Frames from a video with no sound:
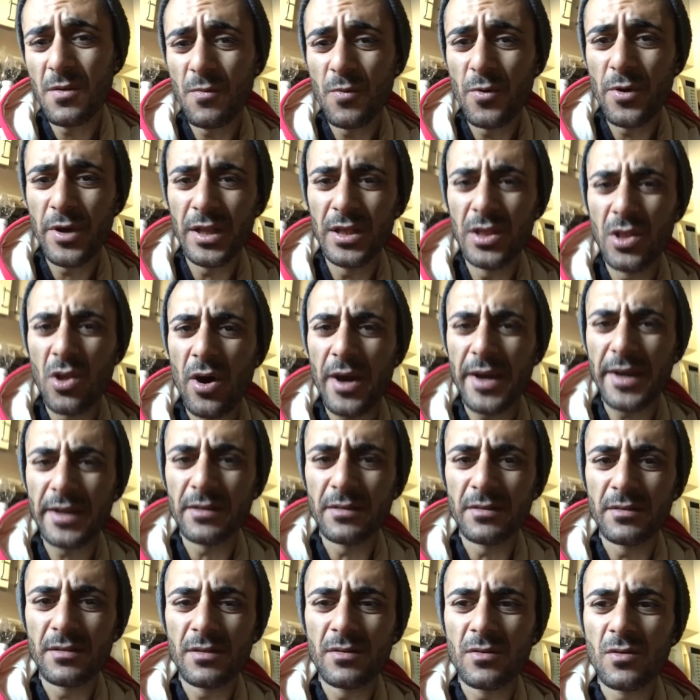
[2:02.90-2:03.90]
were
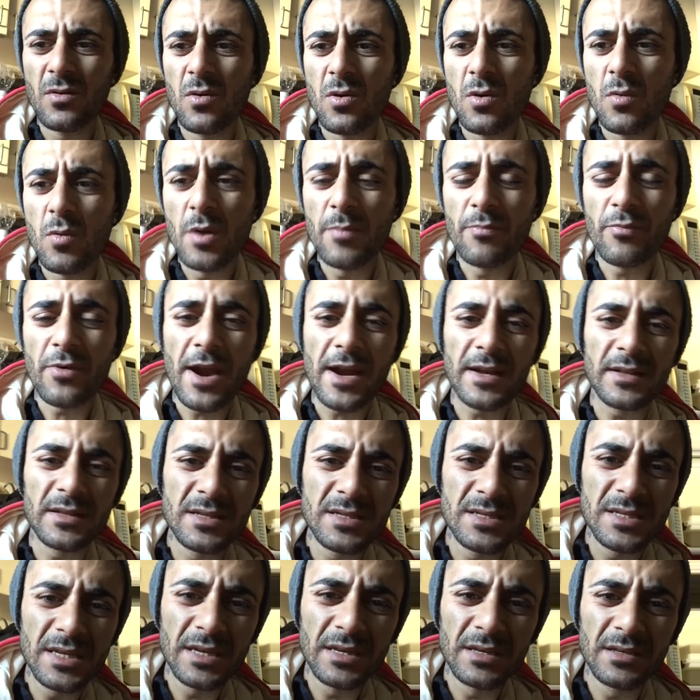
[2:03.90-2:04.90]
enlightened or were
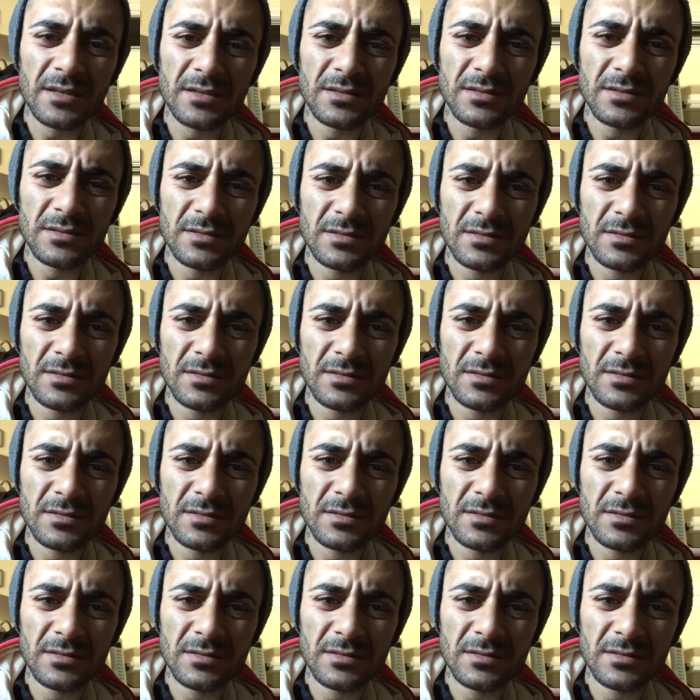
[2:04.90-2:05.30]
practicing